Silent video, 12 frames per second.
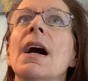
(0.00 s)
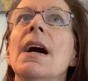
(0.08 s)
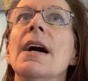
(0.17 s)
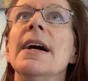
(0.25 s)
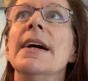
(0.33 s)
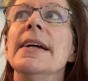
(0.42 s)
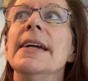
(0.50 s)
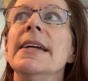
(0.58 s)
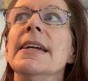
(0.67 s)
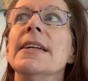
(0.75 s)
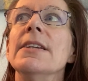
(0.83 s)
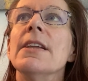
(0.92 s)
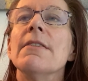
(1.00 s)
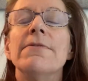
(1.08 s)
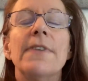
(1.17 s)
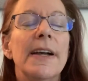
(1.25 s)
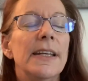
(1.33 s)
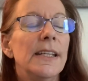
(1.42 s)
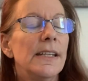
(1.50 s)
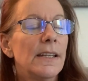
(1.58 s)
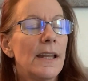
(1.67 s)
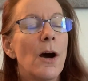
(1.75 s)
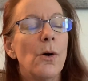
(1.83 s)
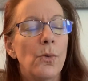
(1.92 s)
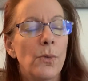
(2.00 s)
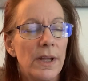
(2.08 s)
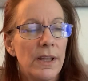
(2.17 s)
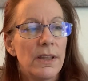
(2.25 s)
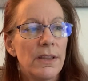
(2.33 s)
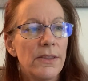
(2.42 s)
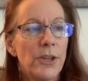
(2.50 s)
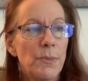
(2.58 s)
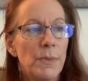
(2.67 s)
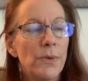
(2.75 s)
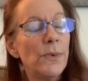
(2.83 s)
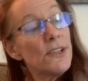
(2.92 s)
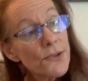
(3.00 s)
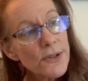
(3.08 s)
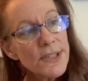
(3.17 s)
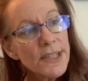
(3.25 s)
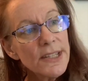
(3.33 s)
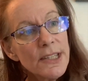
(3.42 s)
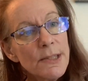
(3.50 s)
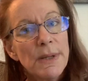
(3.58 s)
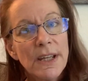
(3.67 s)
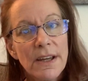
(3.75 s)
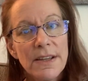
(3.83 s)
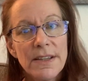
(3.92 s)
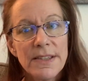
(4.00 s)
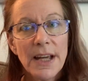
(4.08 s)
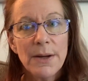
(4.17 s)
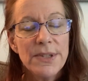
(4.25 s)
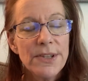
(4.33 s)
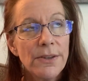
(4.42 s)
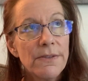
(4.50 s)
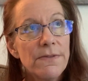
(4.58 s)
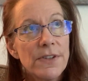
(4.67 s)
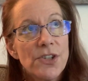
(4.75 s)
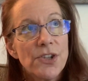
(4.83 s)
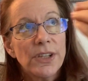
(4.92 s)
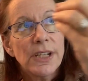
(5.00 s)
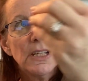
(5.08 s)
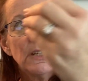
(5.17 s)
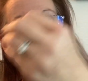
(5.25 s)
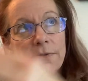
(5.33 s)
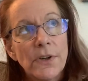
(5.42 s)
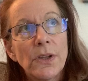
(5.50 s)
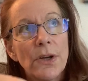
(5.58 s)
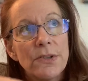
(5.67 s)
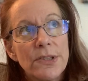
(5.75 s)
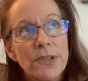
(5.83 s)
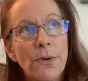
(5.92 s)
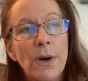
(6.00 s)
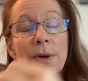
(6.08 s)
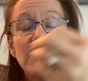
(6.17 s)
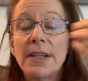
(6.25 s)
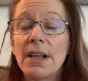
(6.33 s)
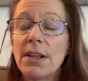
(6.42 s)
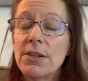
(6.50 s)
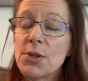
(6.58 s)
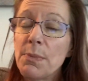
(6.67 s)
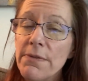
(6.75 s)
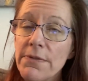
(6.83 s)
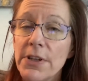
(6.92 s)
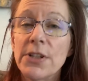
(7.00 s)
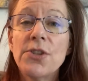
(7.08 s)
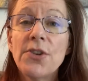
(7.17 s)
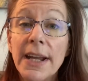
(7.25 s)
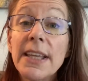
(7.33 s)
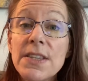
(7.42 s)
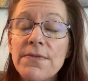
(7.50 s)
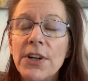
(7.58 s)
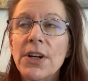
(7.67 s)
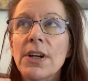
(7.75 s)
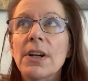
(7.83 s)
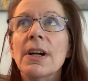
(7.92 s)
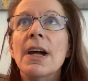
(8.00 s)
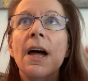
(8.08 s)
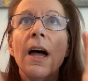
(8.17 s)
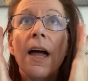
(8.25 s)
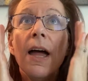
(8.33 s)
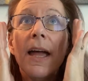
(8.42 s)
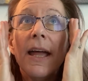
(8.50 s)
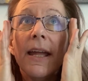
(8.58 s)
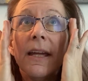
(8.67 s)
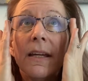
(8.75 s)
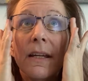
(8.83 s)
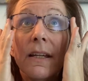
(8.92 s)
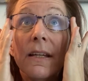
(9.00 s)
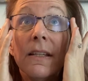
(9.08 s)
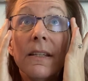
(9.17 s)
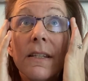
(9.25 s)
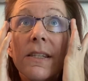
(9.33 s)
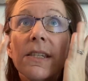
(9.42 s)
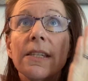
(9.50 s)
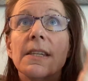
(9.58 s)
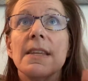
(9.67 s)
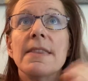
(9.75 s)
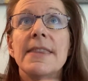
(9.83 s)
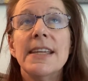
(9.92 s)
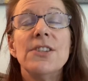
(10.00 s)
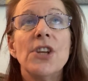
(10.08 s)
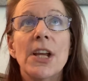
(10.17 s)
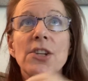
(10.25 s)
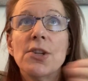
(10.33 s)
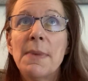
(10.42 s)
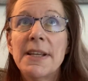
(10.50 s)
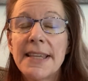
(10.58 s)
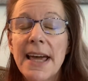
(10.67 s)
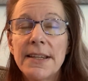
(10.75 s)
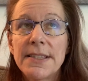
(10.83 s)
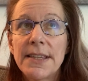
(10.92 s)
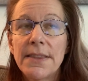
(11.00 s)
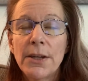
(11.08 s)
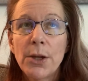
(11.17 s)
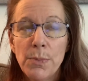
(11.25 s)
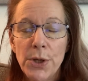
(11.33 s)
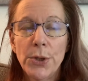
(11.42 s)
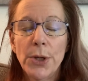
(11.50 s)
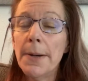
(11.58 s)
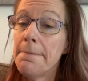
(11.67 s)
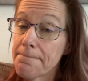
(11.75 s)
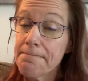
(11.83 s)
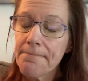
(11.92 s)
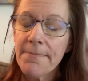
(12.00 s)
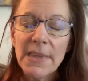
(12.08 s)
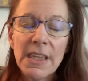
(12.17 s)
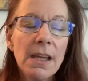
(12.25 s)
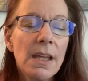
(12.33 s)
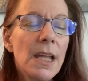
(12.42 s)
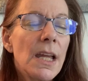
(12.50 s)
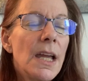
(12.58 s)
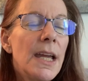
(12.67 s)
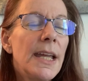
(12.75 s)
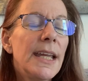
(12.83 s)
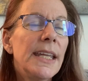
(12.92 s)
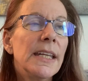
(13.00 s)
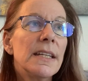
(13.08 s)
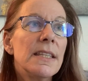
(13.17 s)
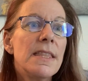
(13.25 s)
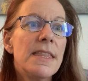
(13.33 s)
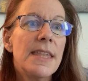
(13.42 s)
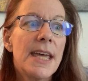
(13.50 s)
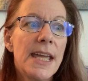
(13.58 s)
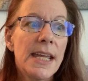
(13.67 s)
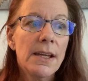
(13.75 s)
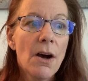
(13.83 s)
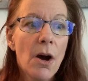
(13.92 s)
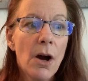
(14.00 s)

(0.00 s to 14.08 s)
I ended up fighting it out with Human Resources because I was still officially furloughed, so I wasn't eligible for a transfer. And they changed my status in the computer, and they